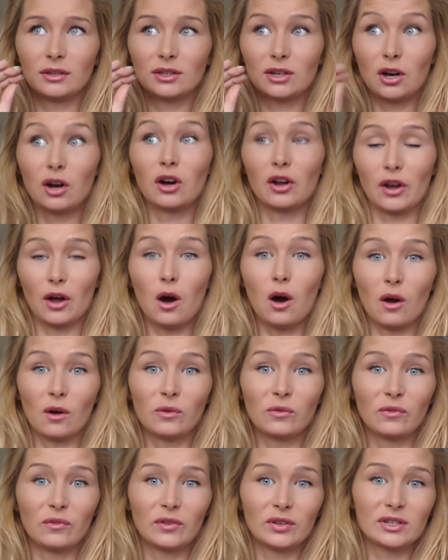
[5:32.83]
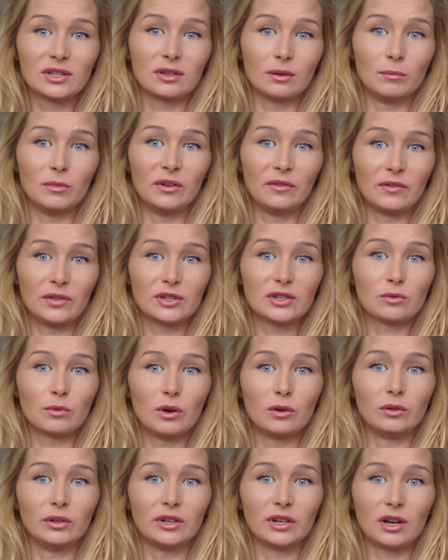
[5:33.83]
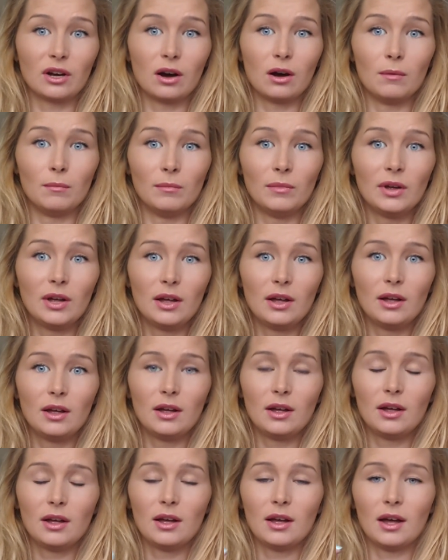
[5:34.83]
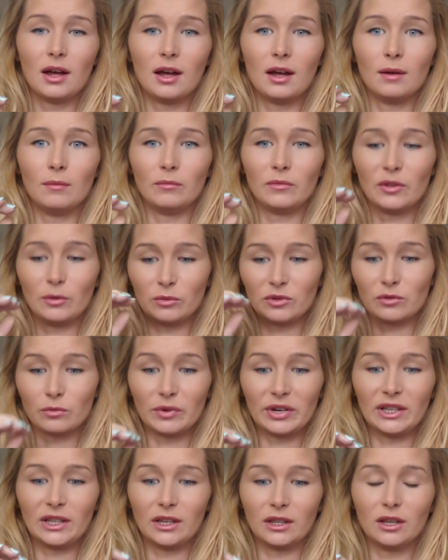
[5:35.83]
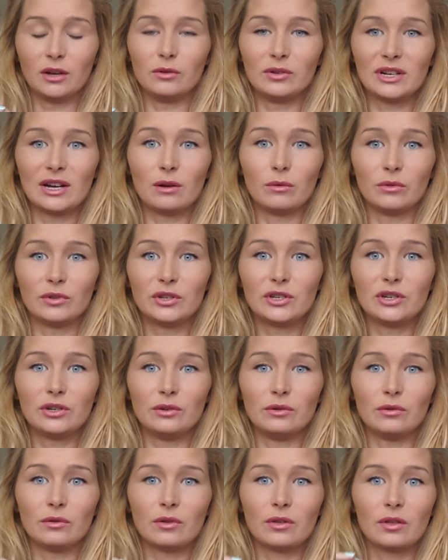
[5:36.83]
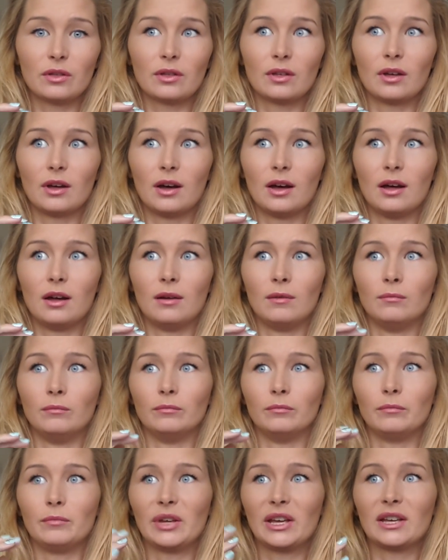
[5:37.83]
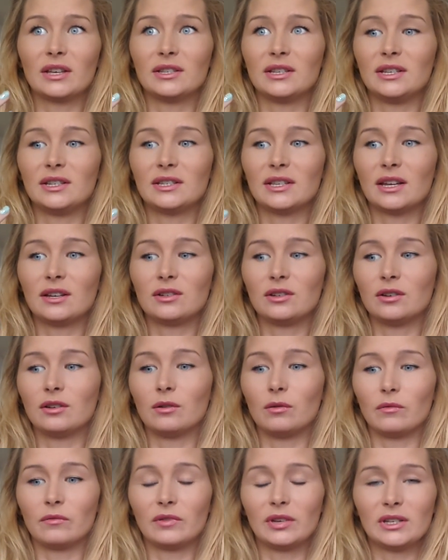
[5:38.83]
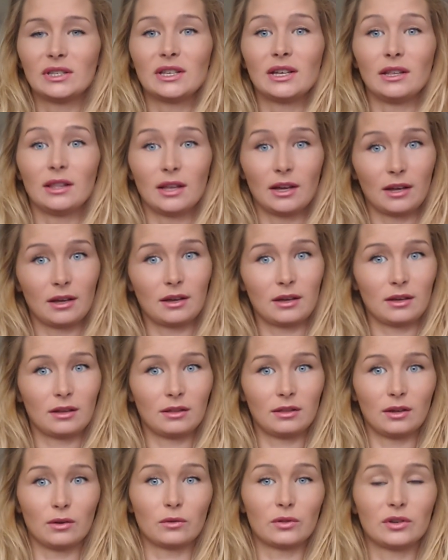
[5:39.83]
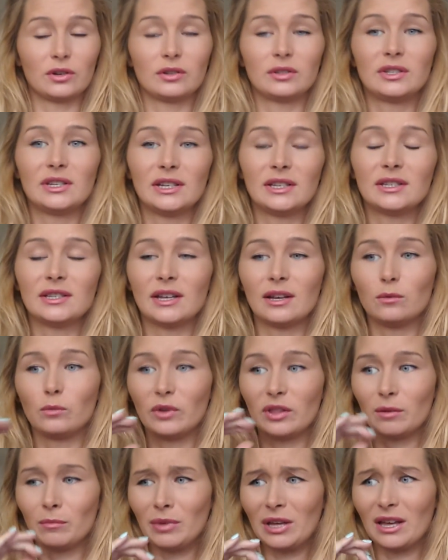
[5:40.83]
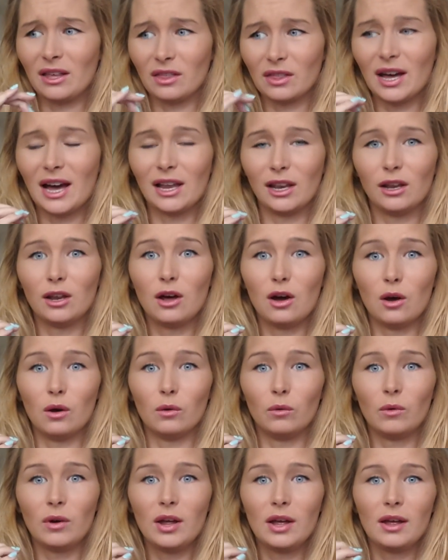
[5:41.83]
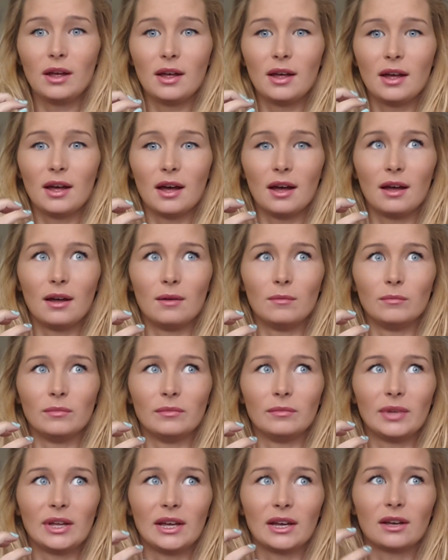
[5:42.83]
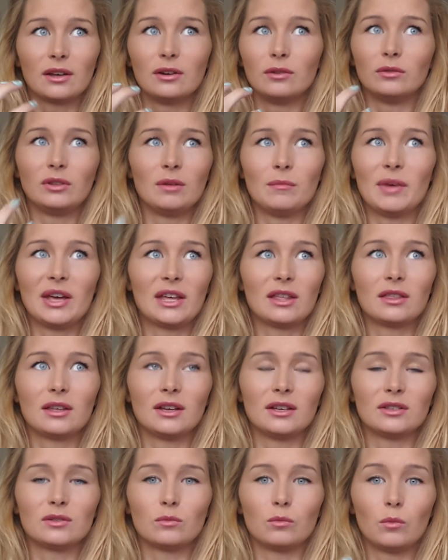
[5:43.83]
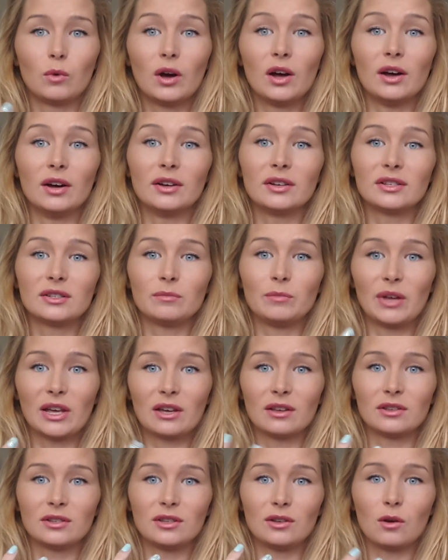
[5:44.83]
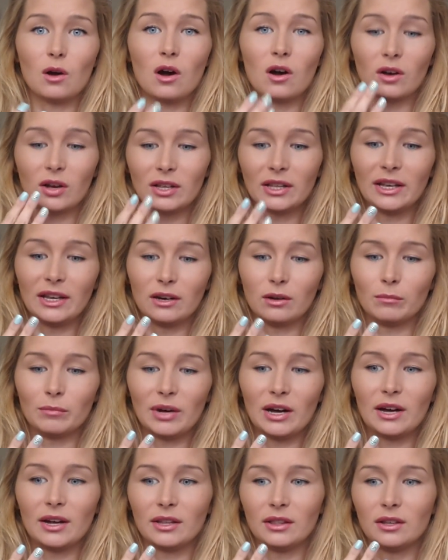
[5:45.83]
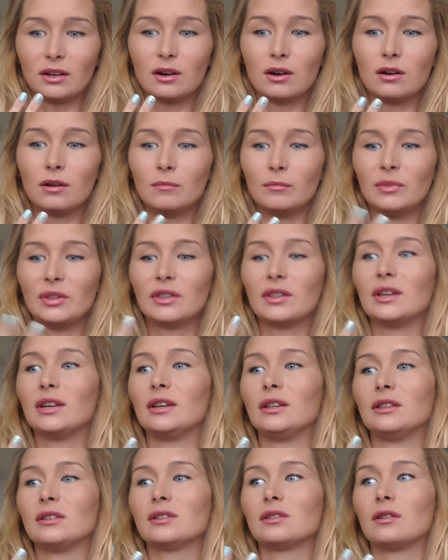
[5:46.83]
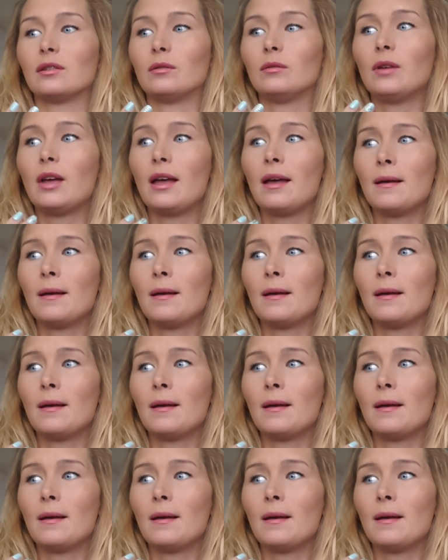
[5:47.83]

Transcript: cut off some of the swollen gum that was really low down the tooth, because he said, you know, obviously, like the orthodontist said, with it being that low, it can only make things worse because you can't clean up behind the gum and things. So